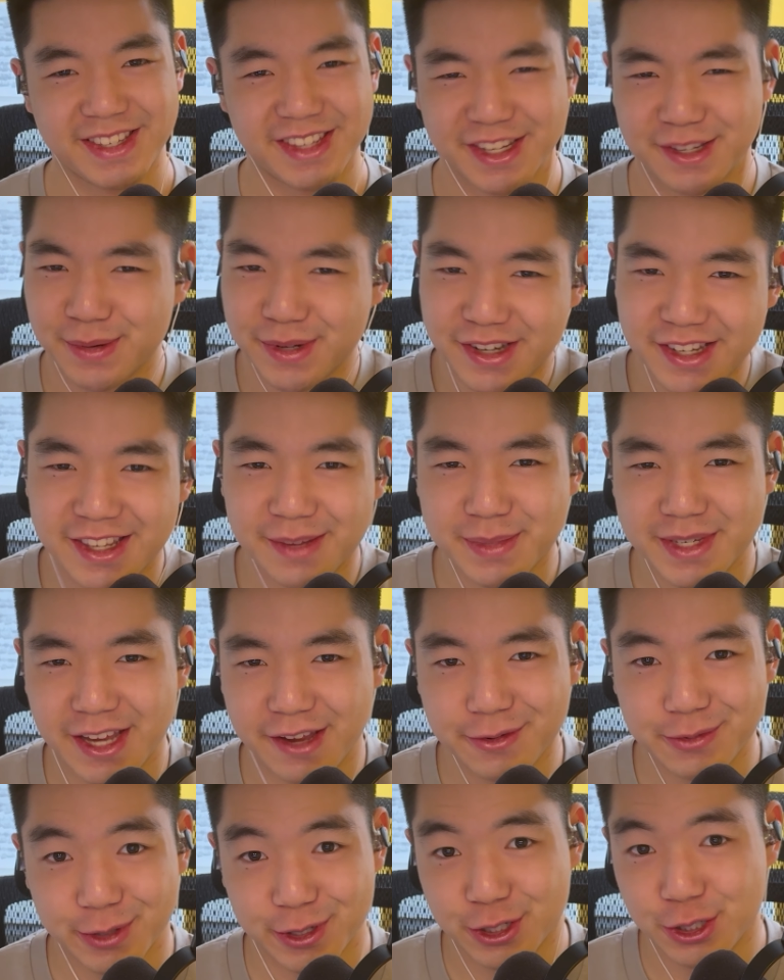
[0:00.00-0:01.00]
the switches
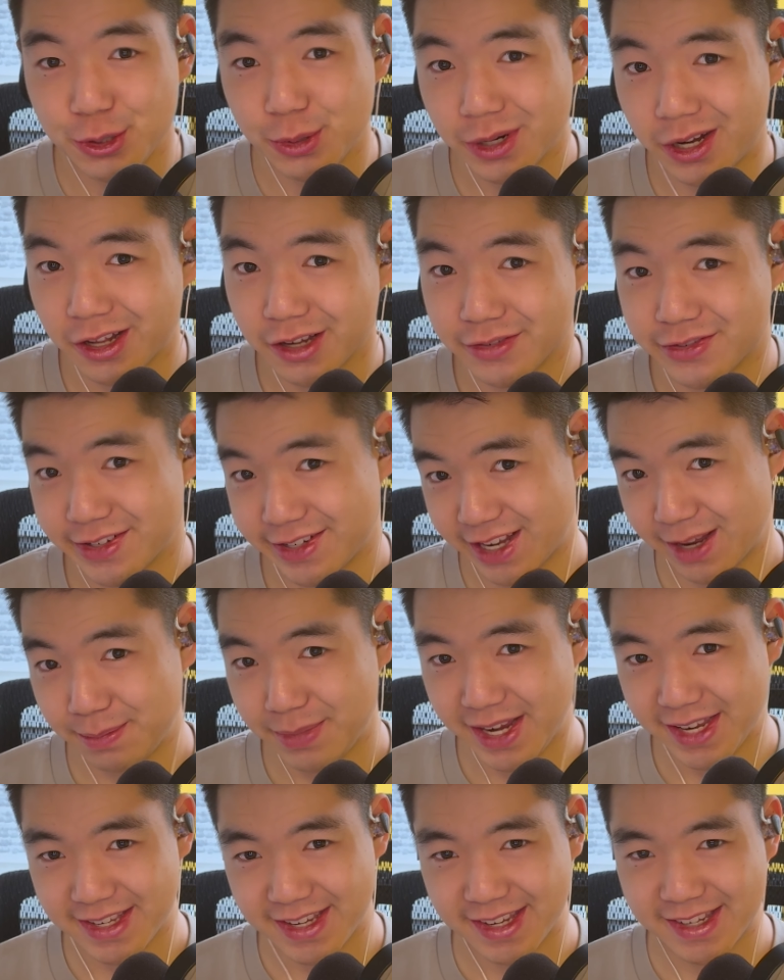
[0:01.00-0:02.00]
themselves were $2 for 10
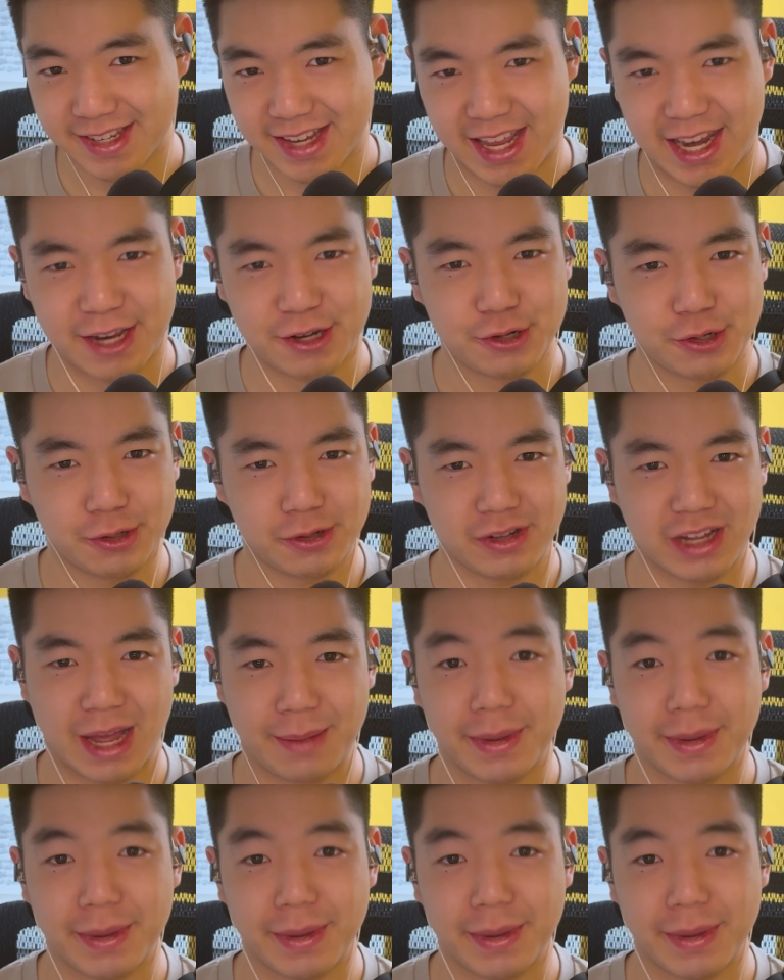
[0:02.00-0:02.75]
pieces, and in total, I